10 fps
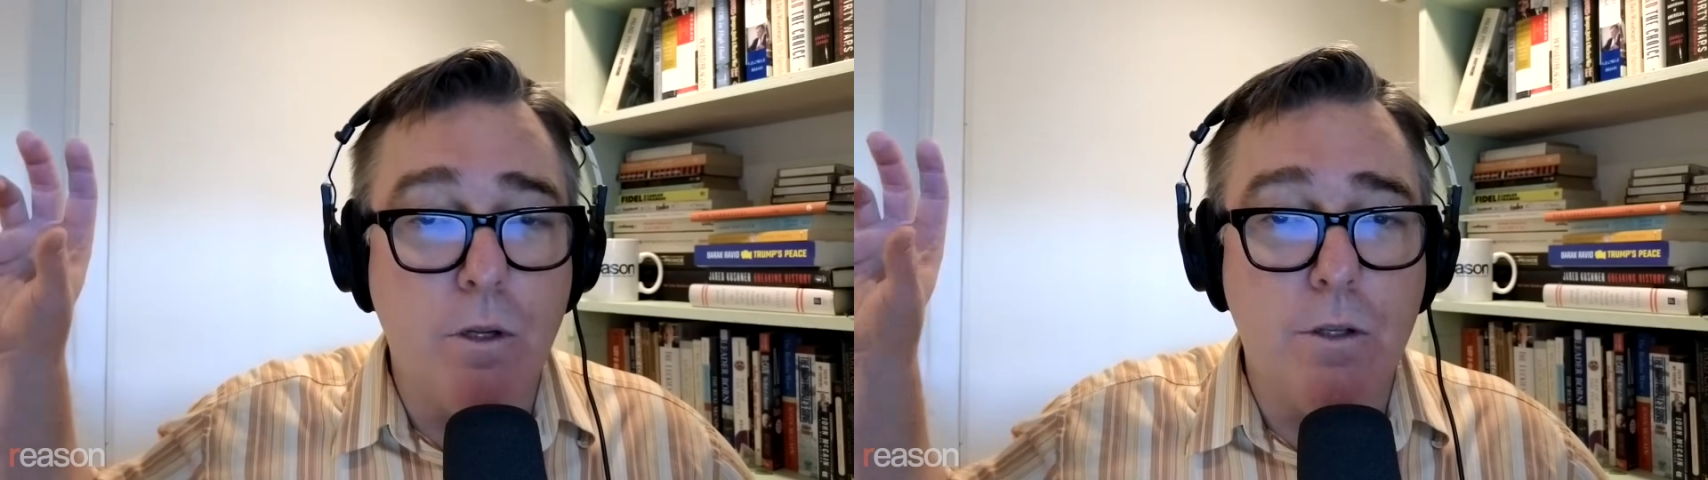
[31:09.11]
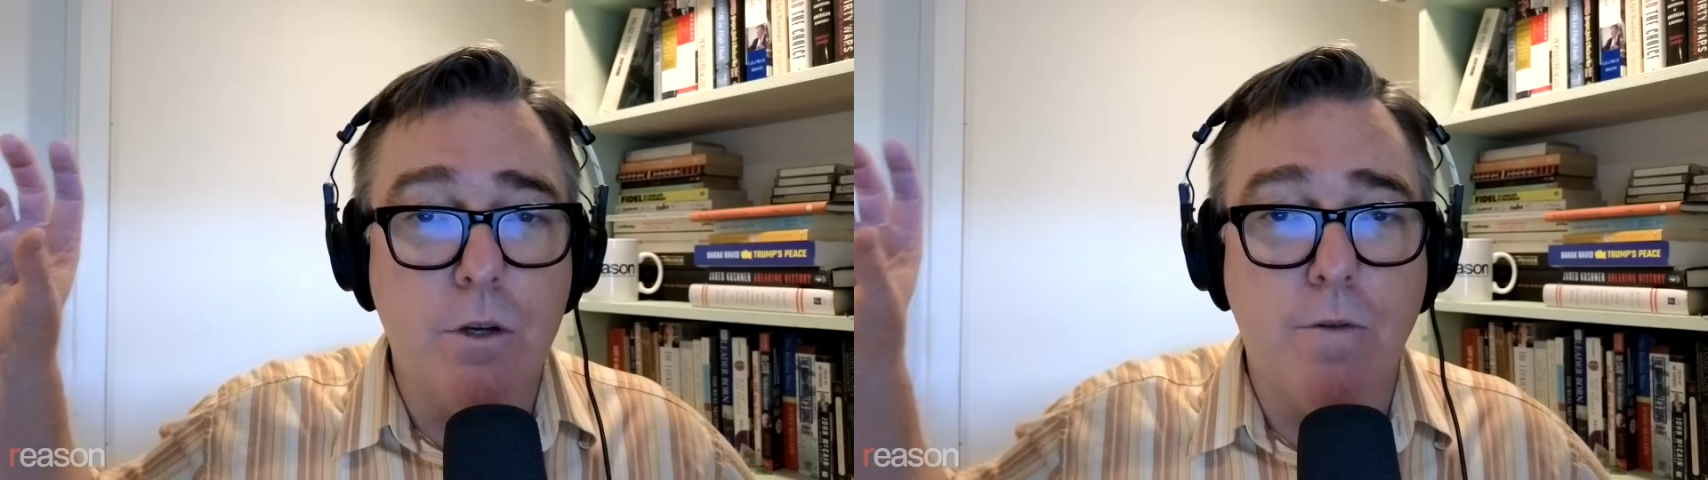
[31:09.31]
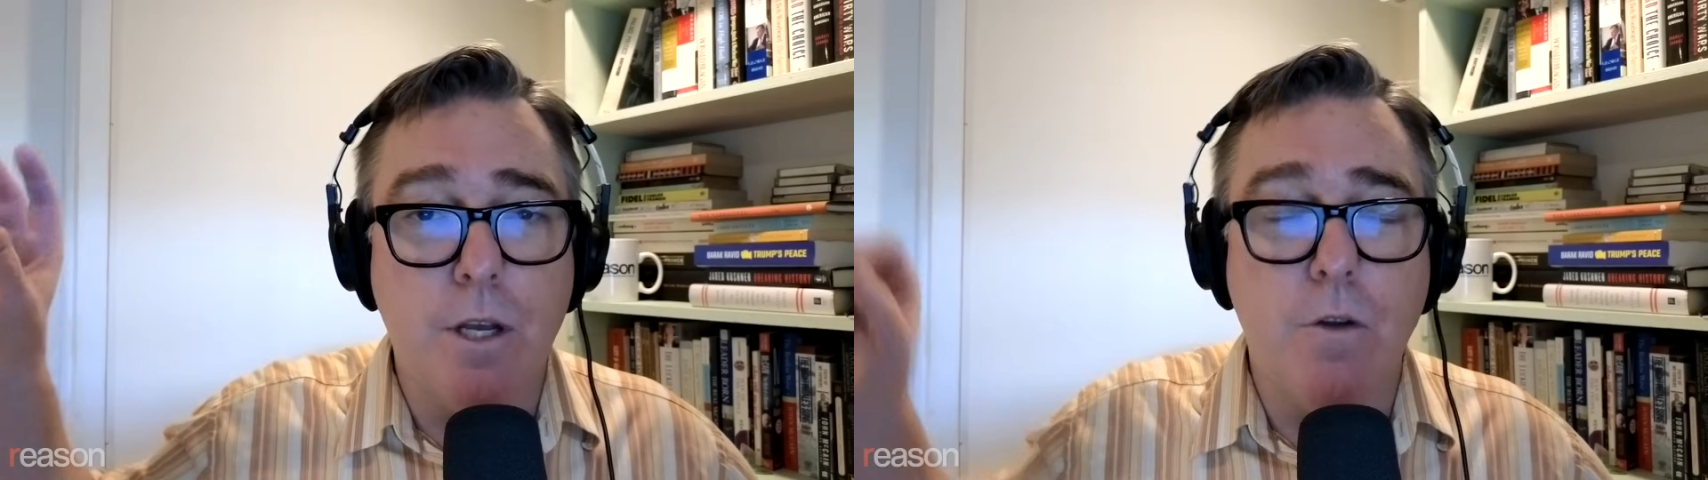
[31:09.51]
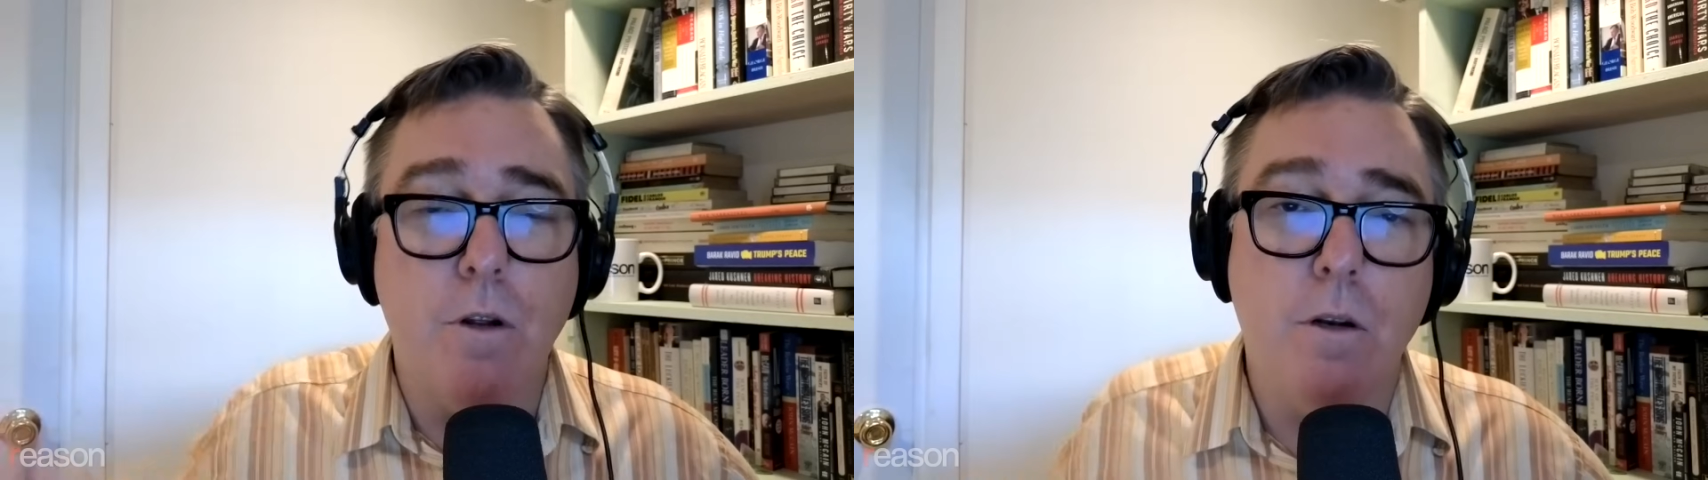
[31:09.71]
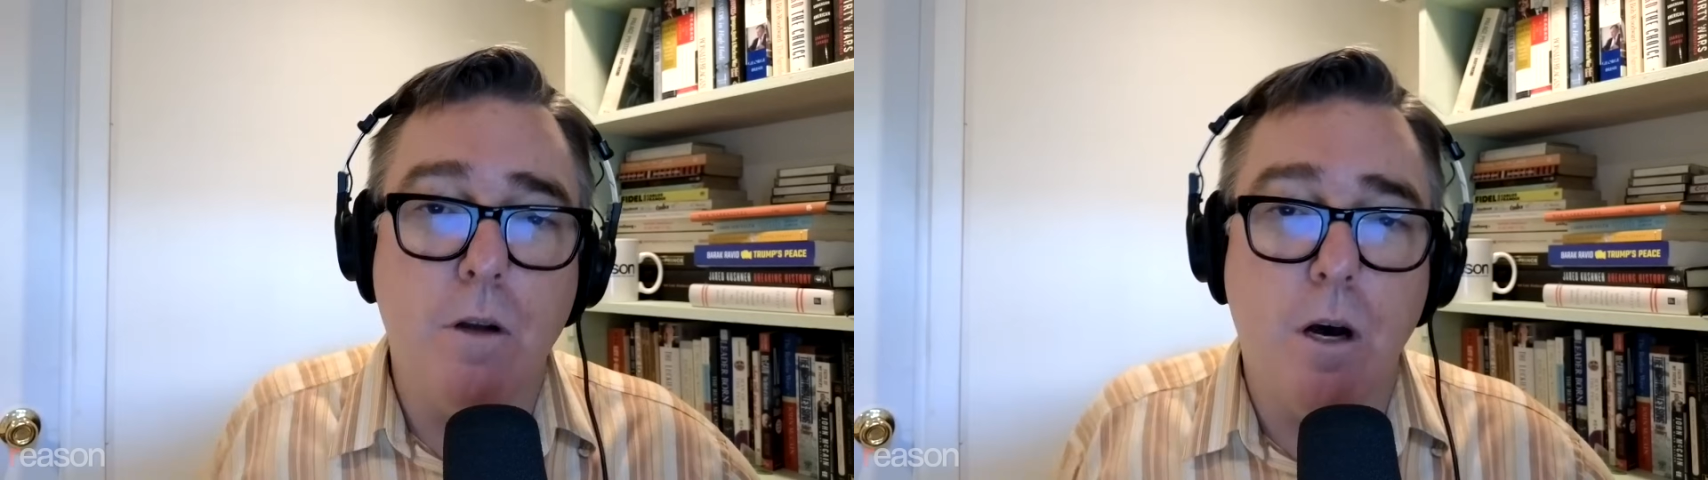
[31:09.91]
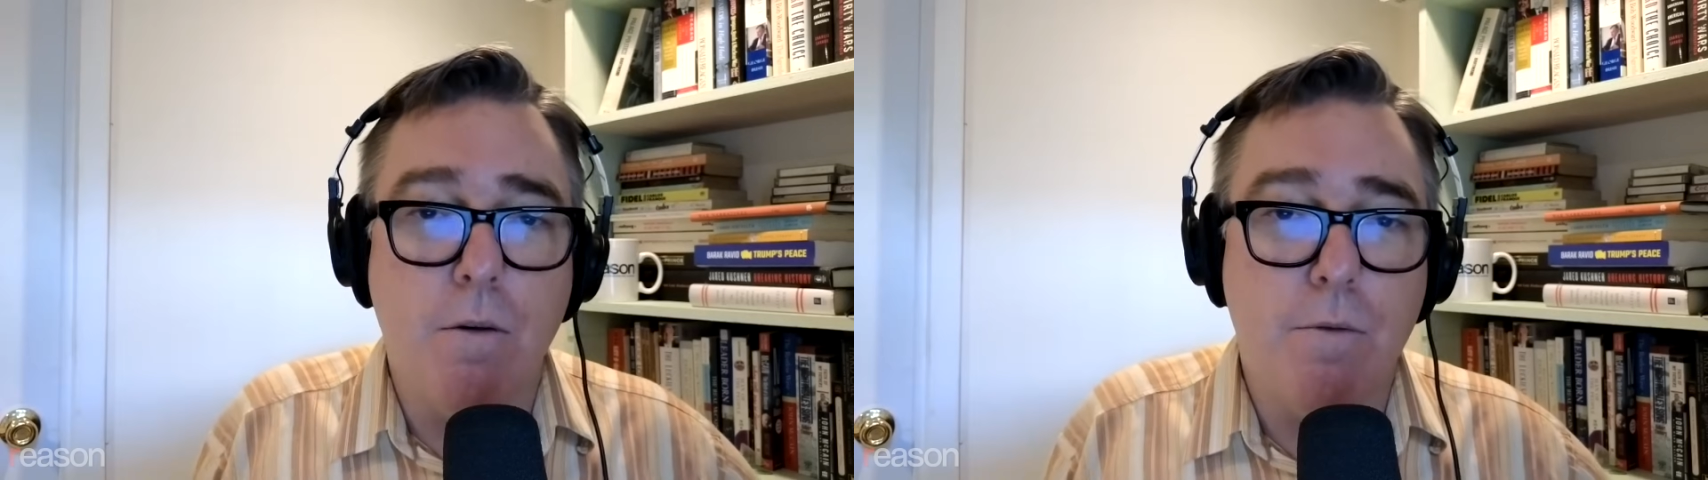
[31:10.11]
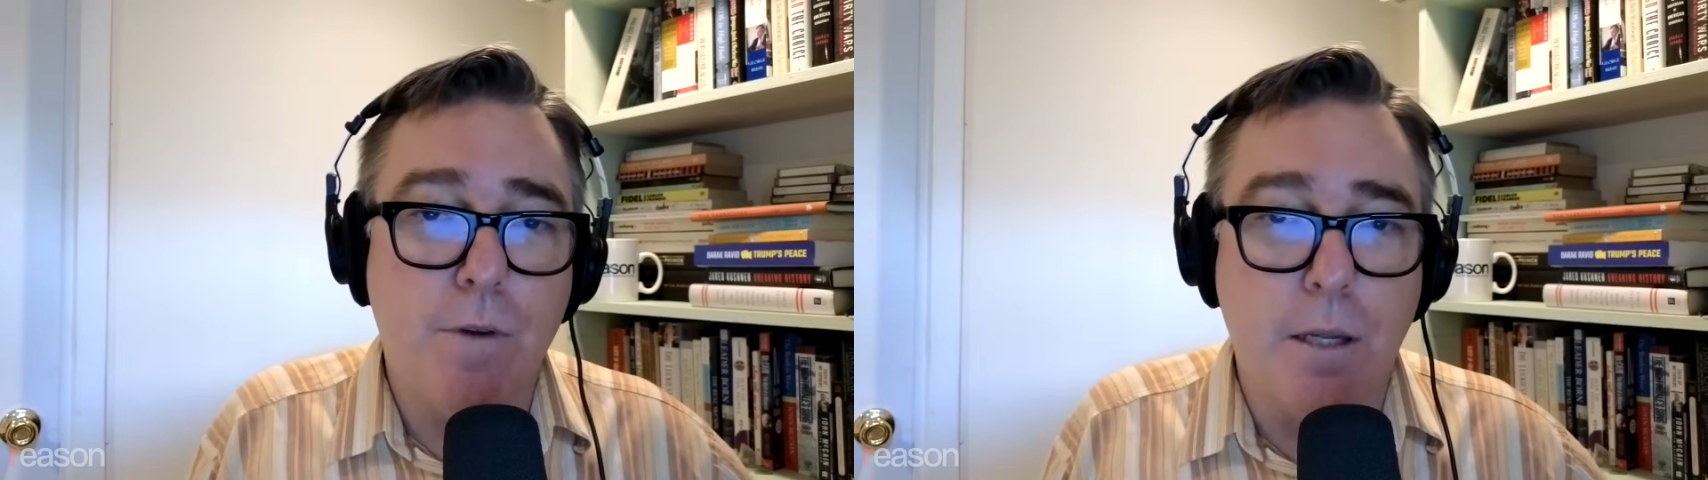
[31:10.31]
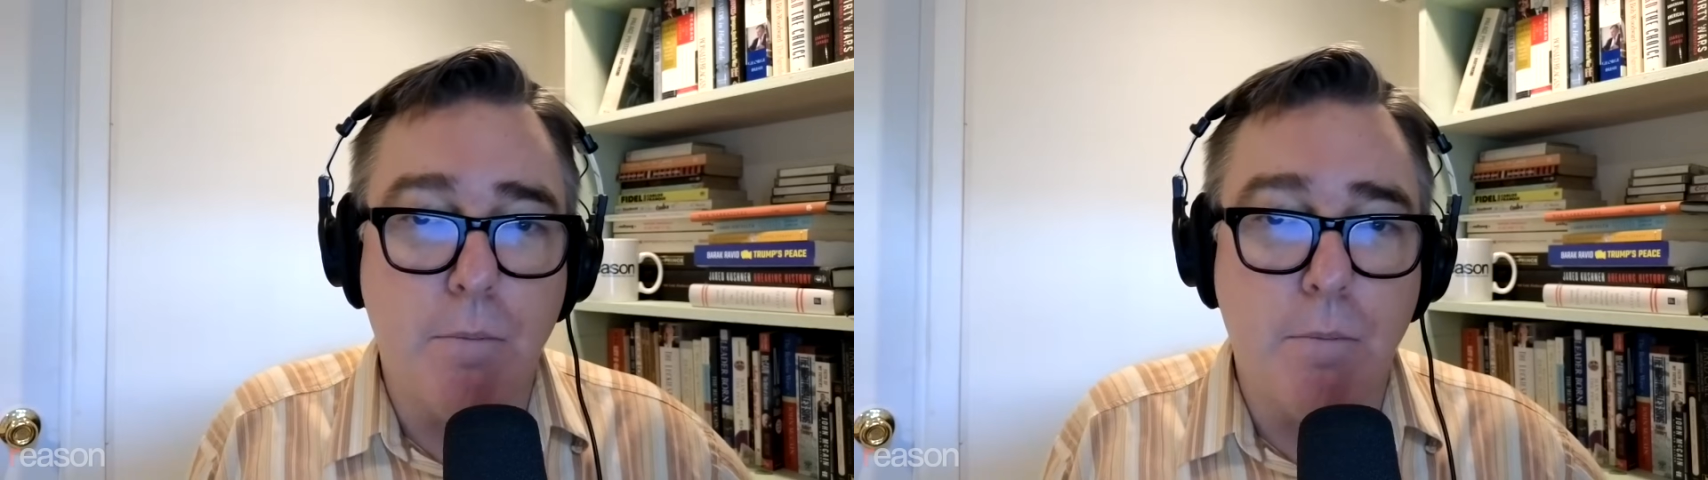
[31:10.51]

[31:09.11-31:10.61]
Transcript: when the Soviet Union fell